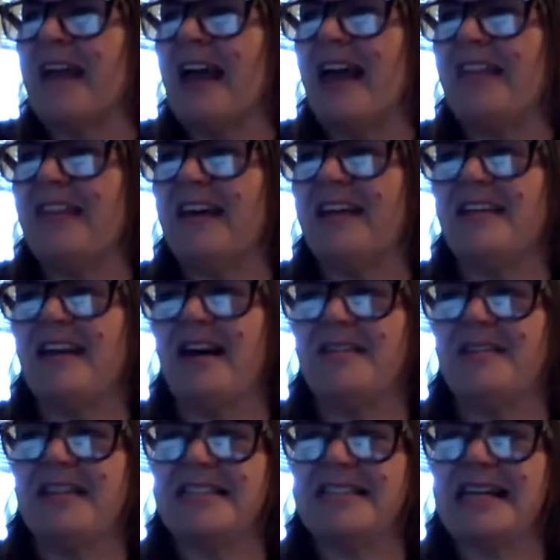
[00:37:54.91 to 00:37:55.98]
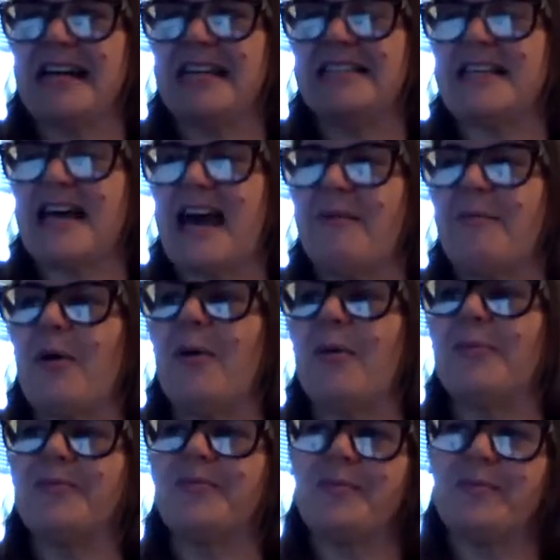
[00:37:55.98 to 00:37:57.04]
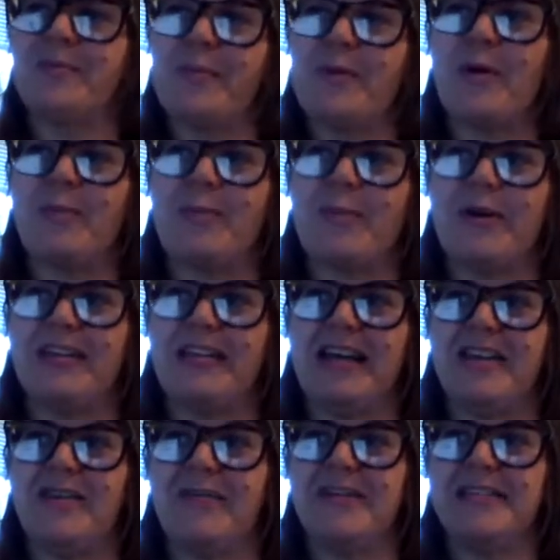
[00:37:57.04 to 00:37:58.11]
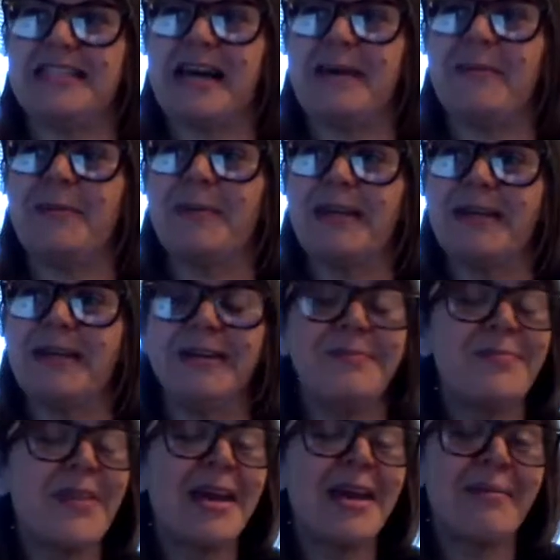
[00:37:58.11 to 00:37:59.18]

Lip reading: And then on the second tab, more importantly, on the first tab up here,